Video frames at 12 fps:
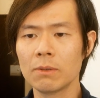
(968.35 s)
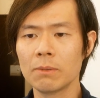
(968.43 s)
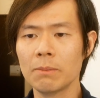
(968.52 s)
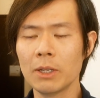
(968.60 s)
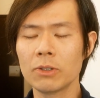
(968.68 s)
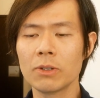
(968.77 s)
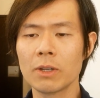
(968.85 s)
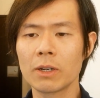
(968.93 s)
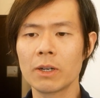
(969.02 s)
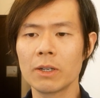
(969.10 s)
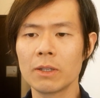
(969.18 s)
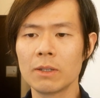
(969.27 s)
make sure the
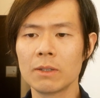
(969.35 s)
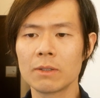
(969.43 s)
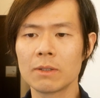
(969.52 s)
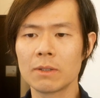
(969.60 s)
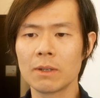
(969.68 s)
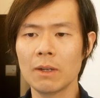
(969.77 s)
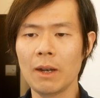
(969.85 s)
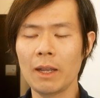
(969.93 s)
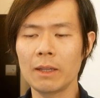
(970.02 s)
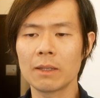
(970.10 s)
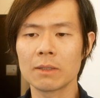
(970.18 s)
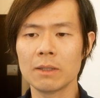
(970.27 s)
curtains
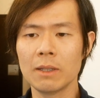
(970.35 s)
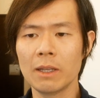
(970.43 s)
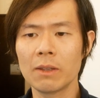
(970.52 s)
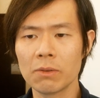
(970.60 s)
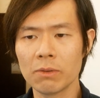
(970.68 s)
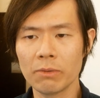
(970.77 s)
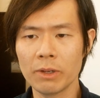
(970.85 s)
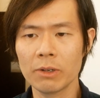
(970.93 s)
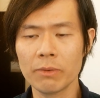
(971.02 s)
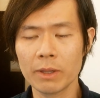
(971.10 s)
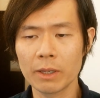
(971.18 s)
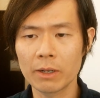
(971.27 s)
light doesn't leak through
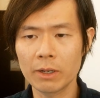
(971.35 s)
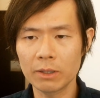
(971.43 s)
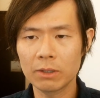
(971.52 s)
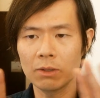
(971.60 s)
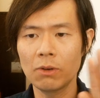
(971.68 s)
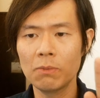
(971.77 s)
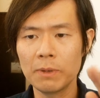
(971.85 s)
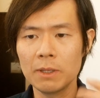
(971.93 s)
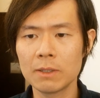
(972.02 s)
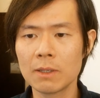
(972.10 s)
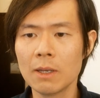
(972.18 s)
when the curtain opens.